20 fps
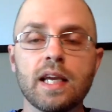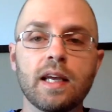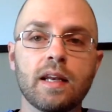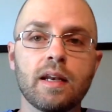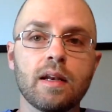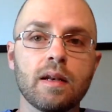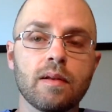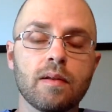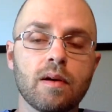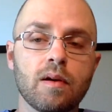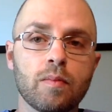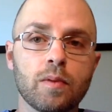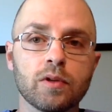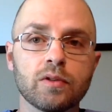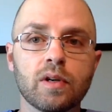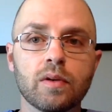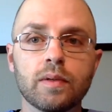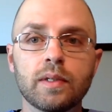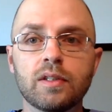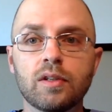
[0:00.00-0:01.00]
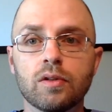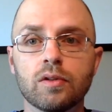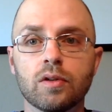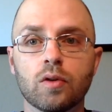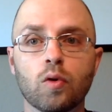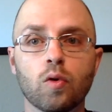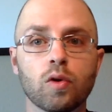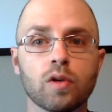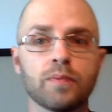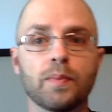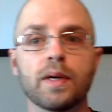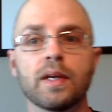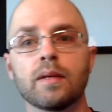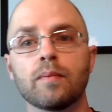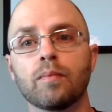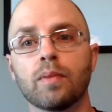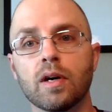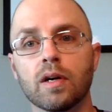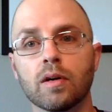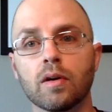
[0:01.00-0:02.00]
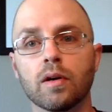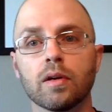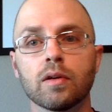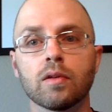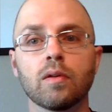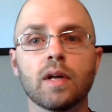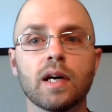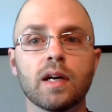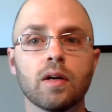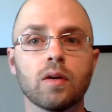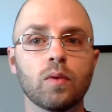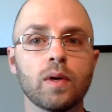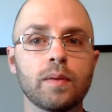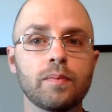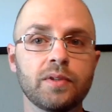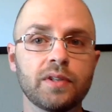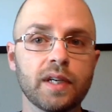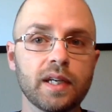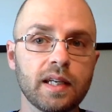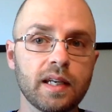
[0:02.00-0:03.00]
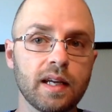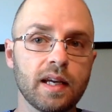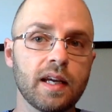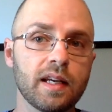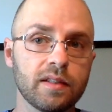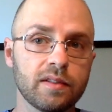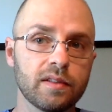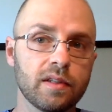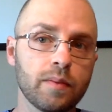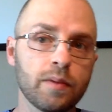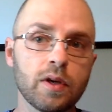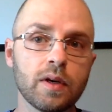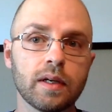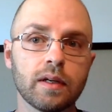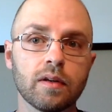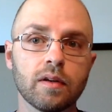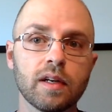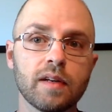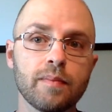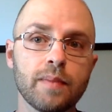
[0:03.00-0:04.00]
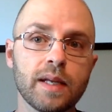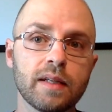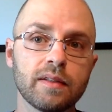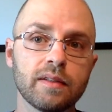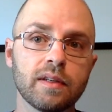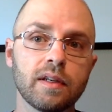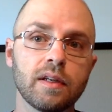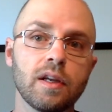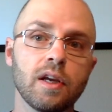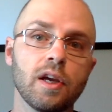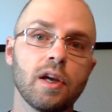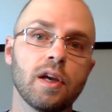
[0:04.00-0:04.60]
and almost always there's a corresponding blog article on our website, SW Integrative Medicine